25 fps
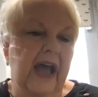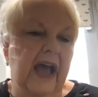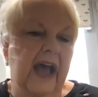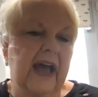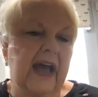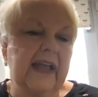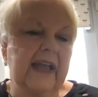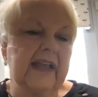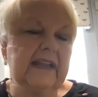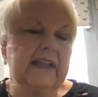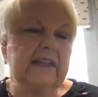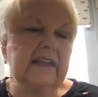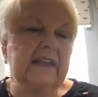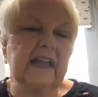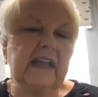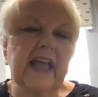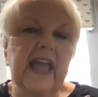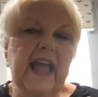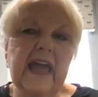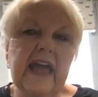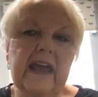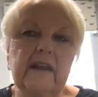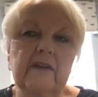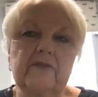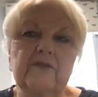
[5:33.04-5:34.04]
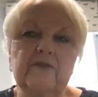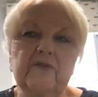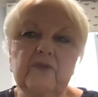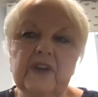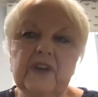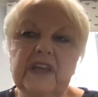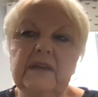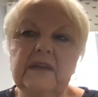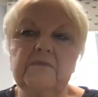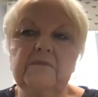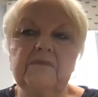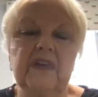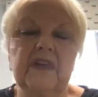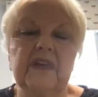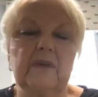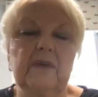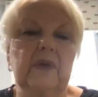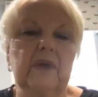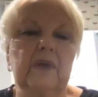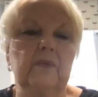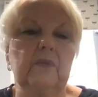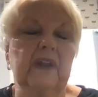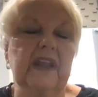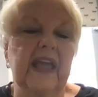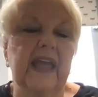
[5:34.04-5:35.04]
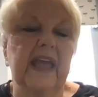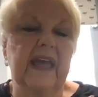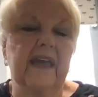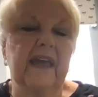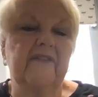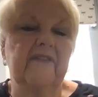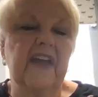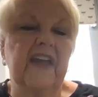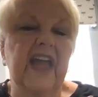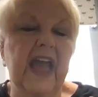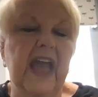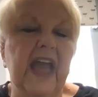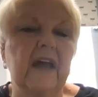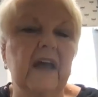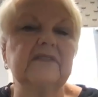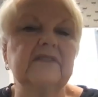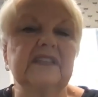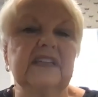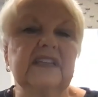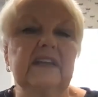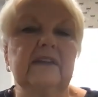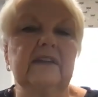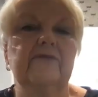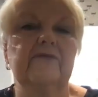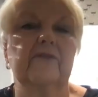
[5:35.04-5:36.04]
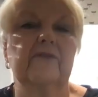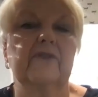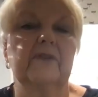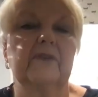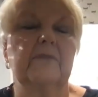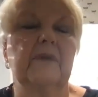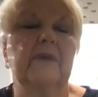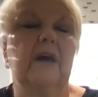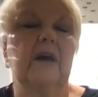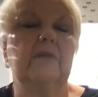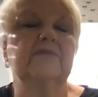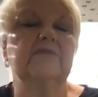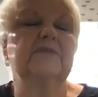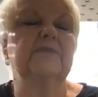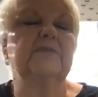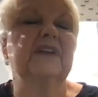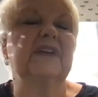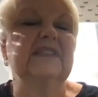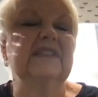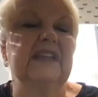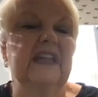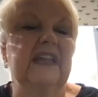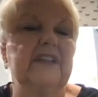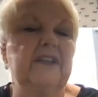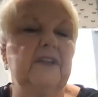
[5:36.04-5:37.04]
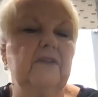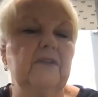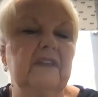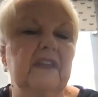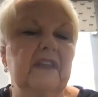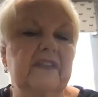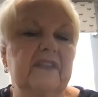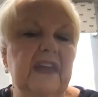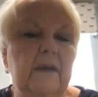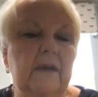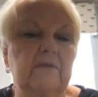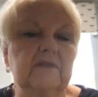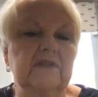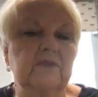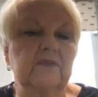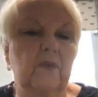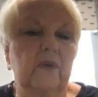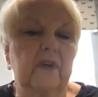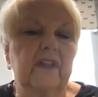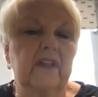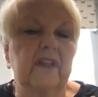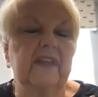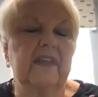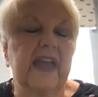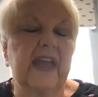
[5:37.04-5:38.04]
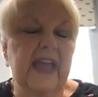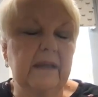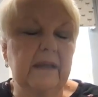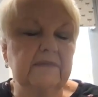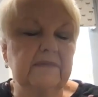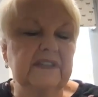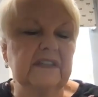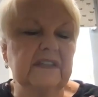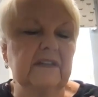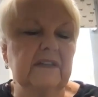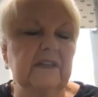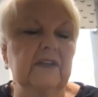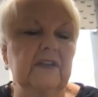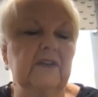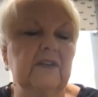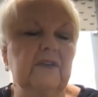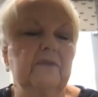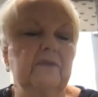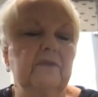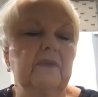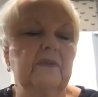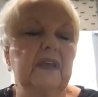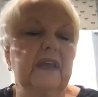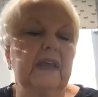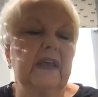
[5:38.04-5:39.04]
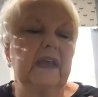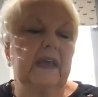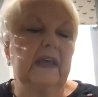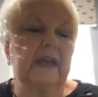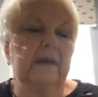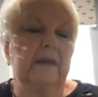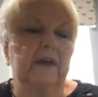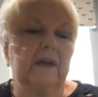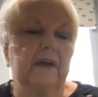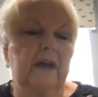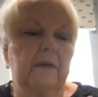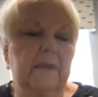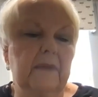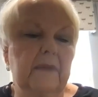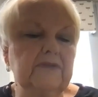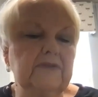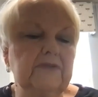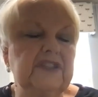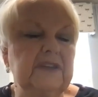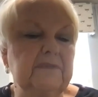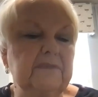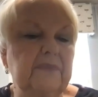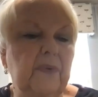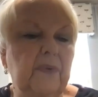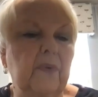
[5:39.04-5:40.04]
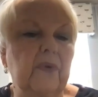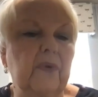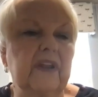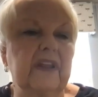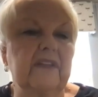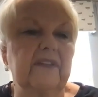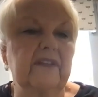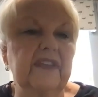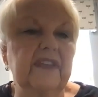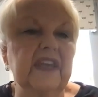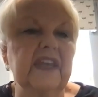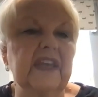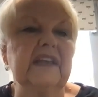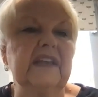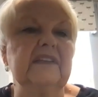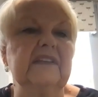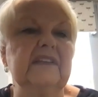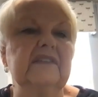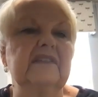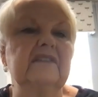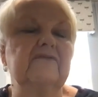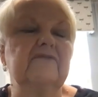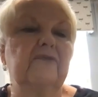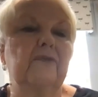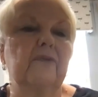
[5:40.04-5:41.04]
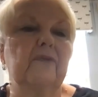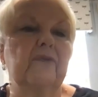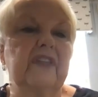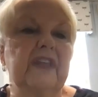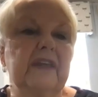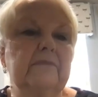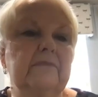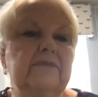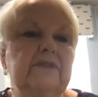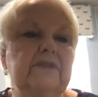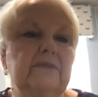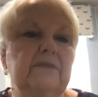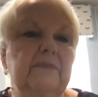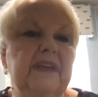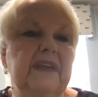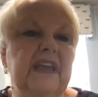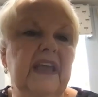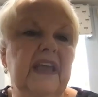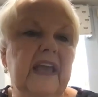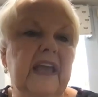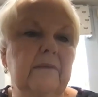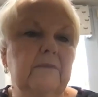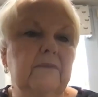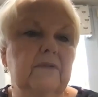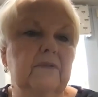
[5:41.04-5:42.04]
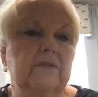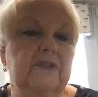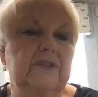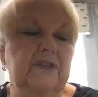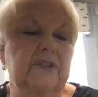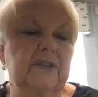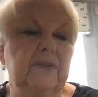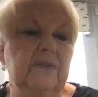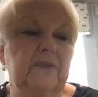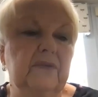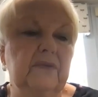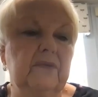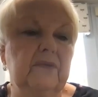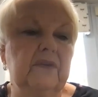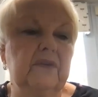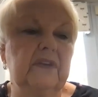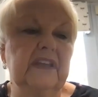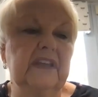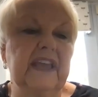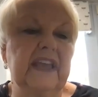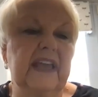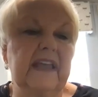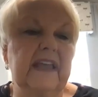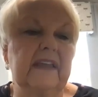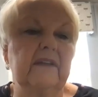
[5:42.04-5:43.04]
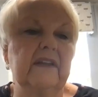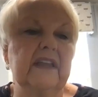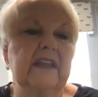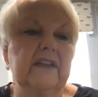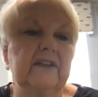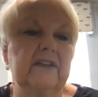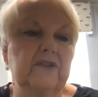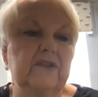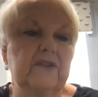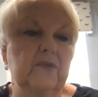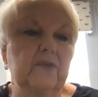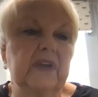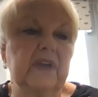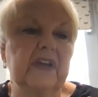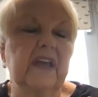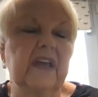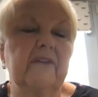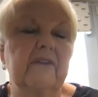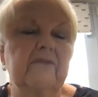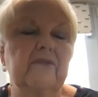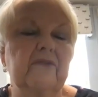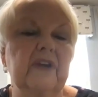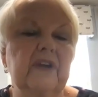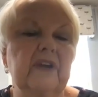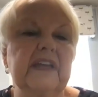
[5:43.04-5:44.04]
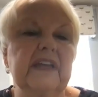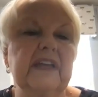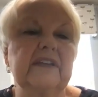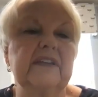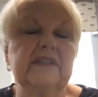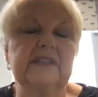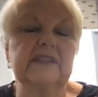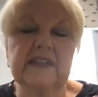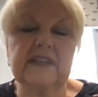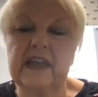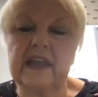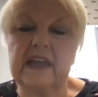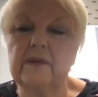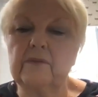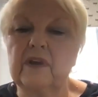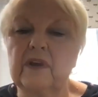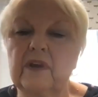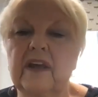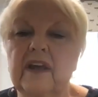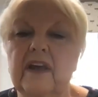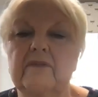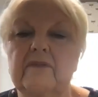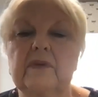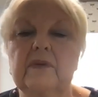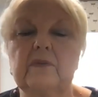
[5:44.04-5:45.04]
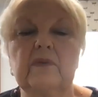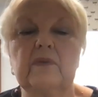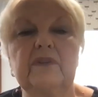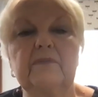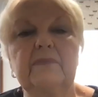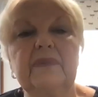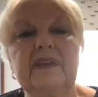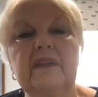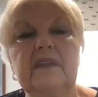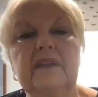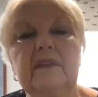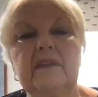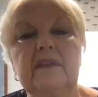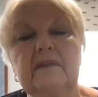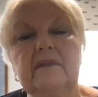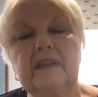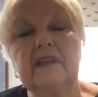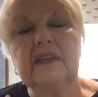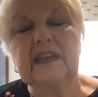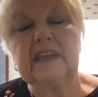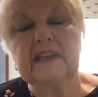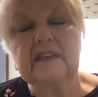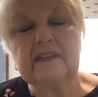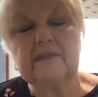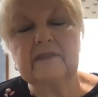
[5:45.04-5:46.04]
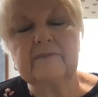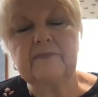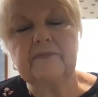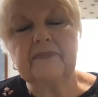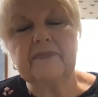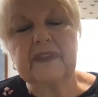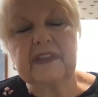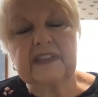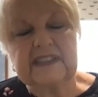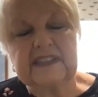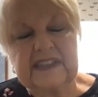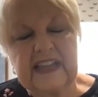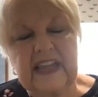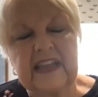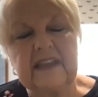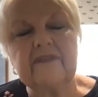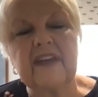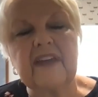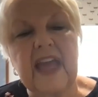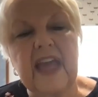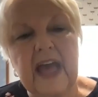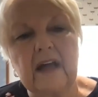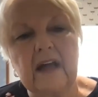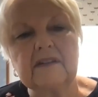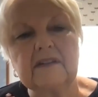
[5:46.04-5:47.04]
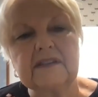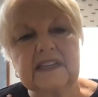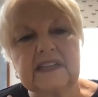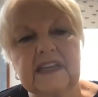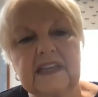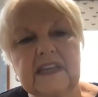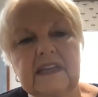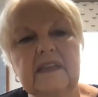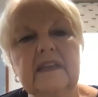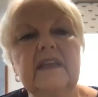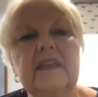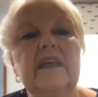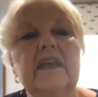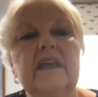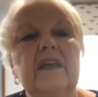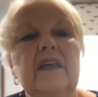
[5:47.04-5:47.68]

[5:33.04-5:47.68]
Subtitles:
I had a dream that we would have housing for the moms, because I knew that that was one of the absolute most important things for them to be able to get into recovery and to stay in recovery, would to be in safe housing